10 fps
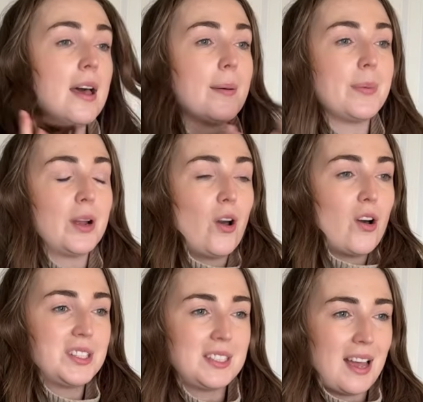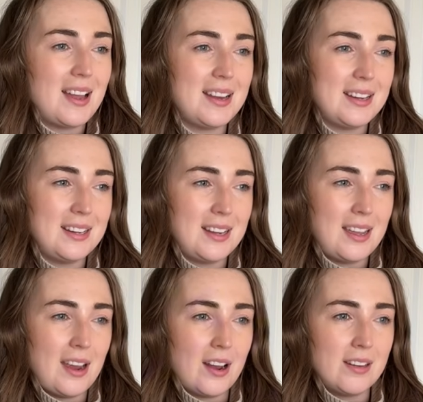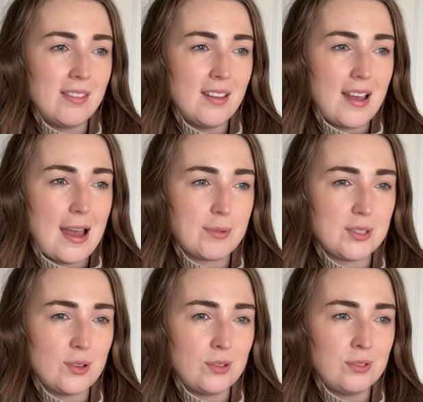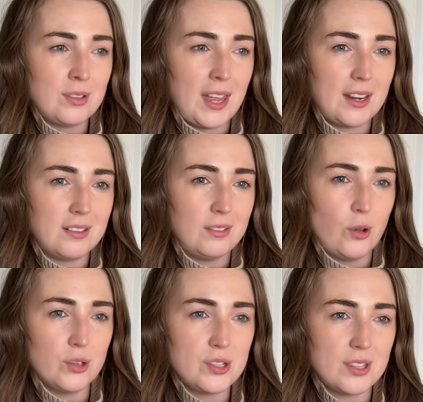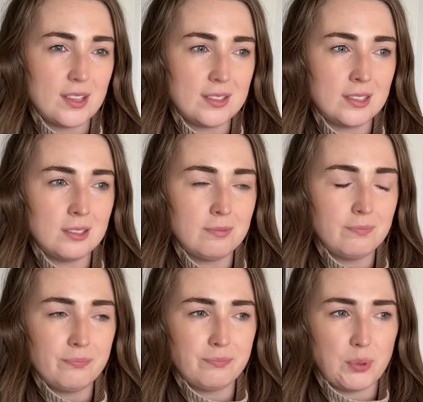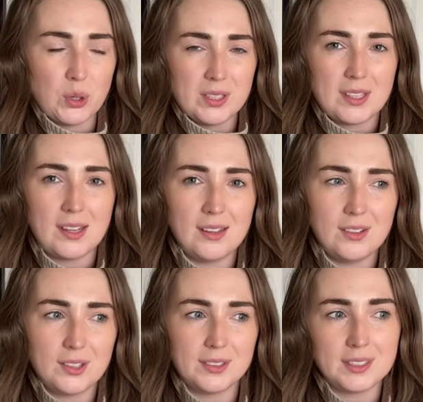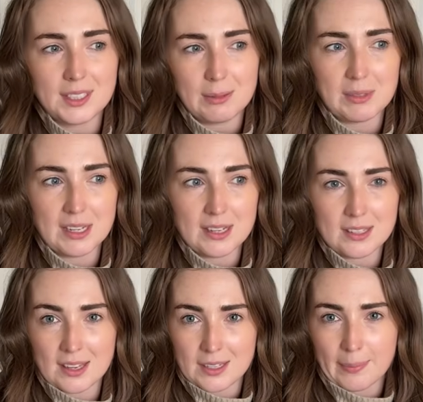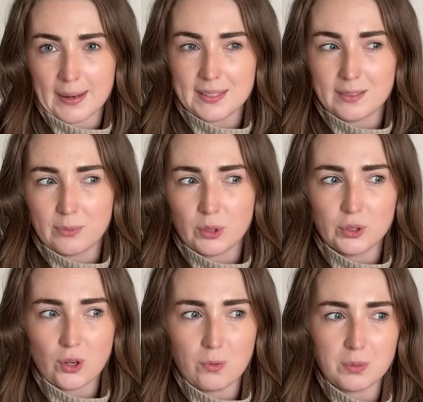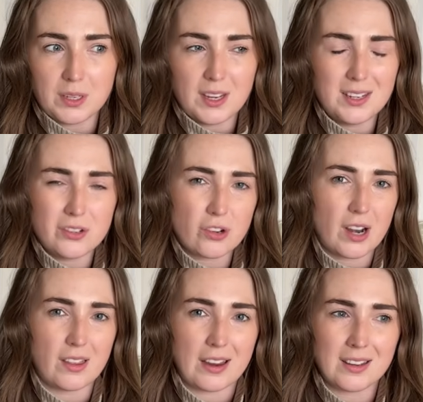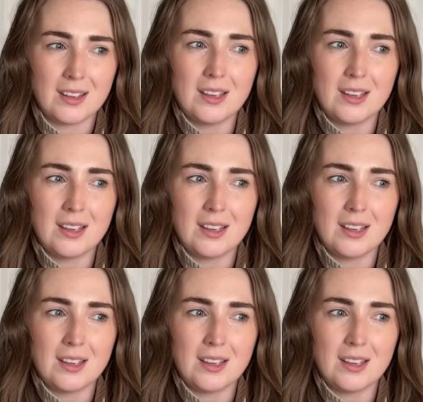because I heard that Amazon like launched this book sale on the same day as Independent Bookshop Day to try like,